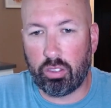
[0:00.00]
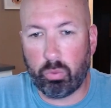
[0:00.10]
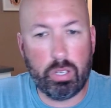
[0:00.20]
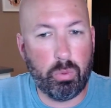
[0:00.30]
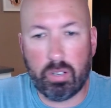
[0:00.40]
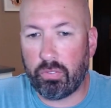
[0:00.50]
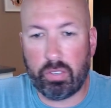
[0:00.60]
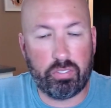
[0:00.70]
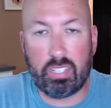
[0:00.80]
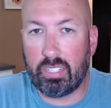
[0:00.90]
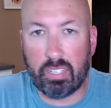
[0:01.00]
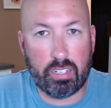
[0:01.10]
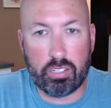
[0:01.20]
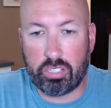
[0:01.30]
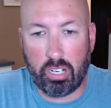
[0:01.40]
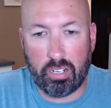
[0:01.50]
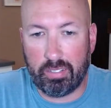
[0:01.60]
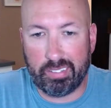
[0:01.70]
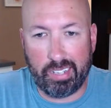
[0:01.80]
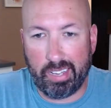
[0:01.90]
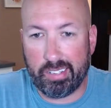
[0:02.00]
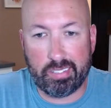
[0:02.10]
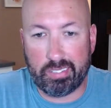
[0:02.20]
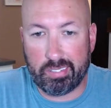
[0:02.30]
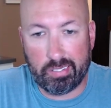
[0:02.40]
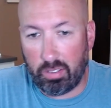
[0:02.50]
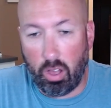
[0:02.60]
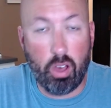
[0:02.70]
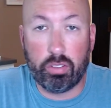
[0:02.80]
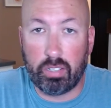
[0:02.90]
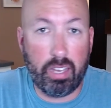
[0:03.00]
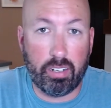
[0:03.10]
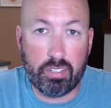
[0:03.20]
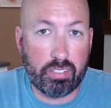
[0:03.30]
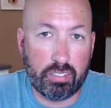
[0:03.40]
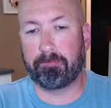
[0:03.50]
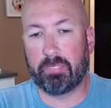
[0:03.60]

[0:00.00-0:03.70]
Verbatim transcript: a three-word, 15-letter start got us all the letters.